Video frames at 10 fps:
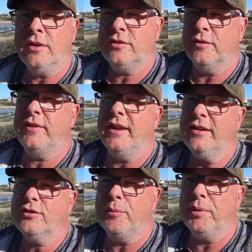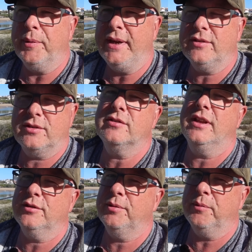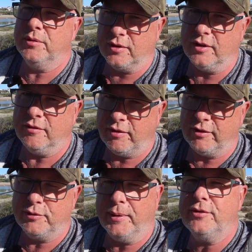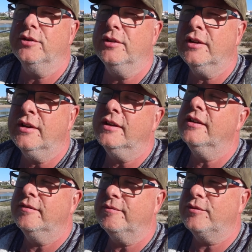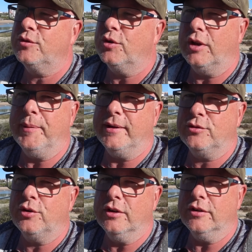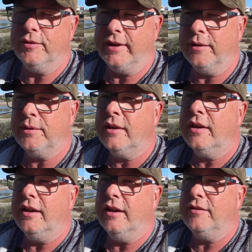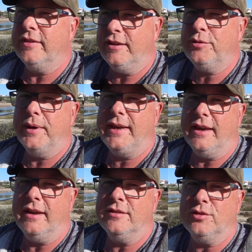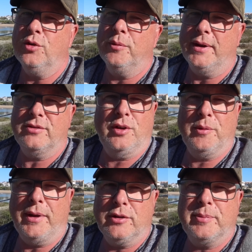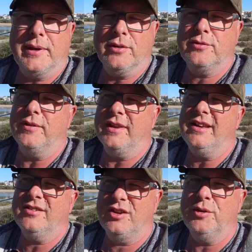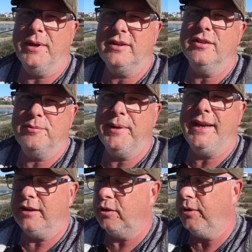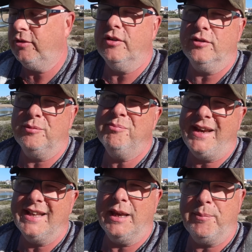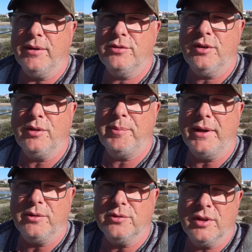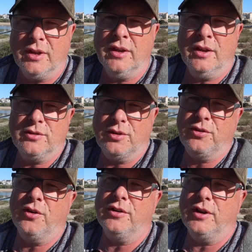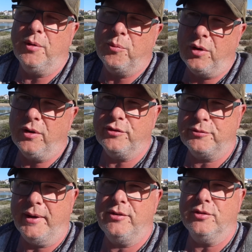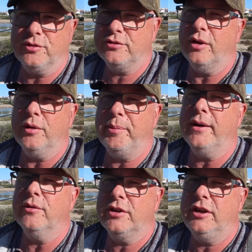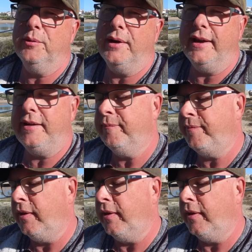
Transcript: So for the last couple of weeks, because last week was the very special talking about toilets video, this week is all about solar panels because for the last 2 weeks it's been questions mainly about solar panels. So I thought I'd do a one-off special solar panel Q&A.